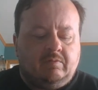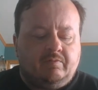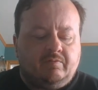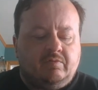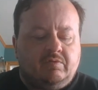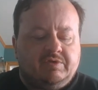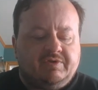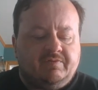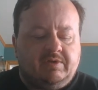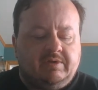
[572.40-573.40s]
of
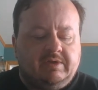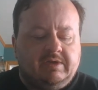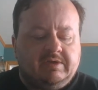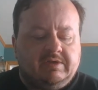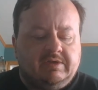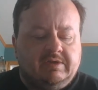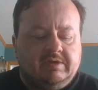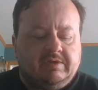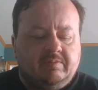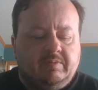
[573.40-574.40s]
course Valdez, he
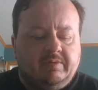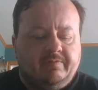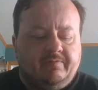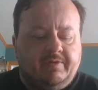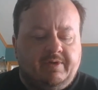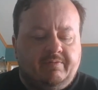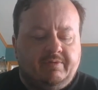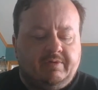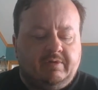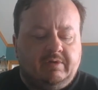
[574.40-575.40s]
is the big
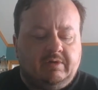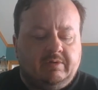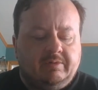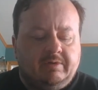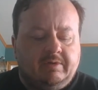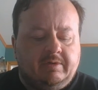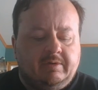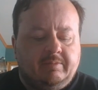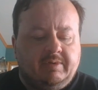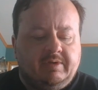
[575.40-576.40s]
favorite here,
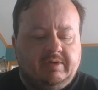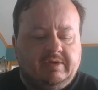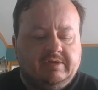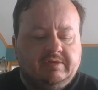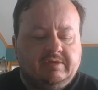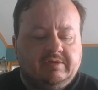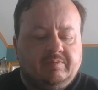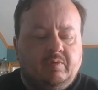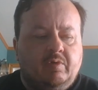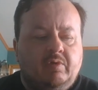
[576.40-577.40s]
but he is the
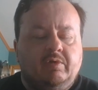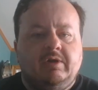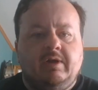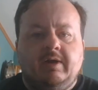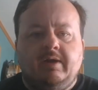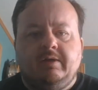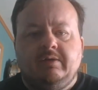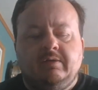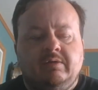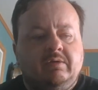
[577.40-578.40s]
smaller guy,
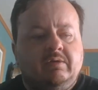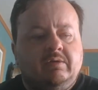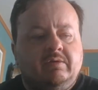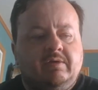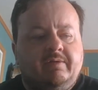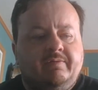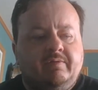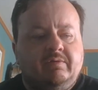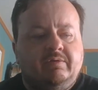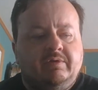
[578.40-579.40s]

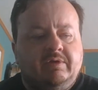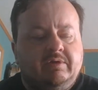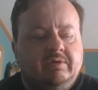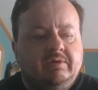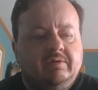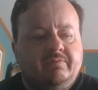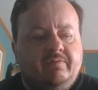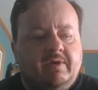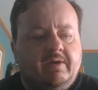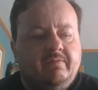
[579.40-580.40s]
definitely
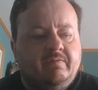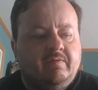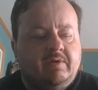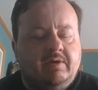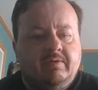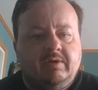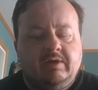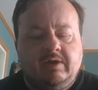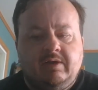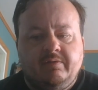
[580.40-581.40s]

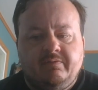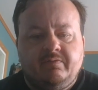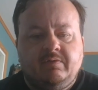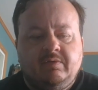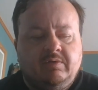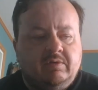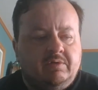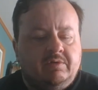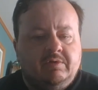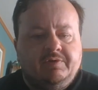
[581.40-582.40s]
5'5.5".
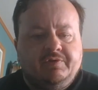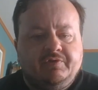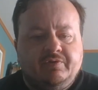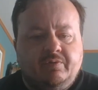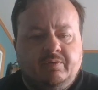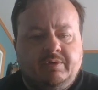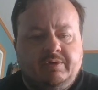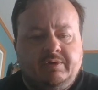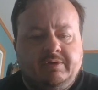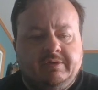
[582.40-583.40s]

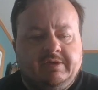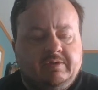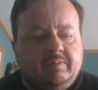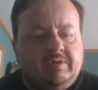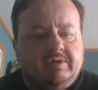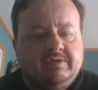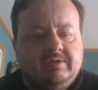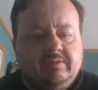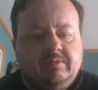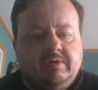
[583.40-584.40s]
So that
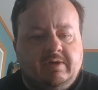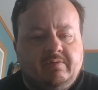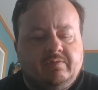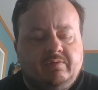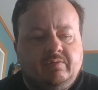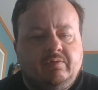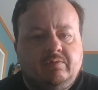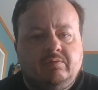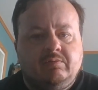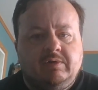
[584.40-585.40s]
means he will have
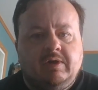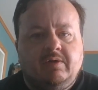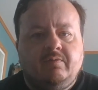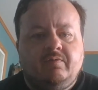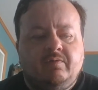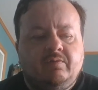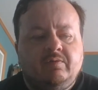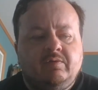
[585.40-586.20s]
to kind of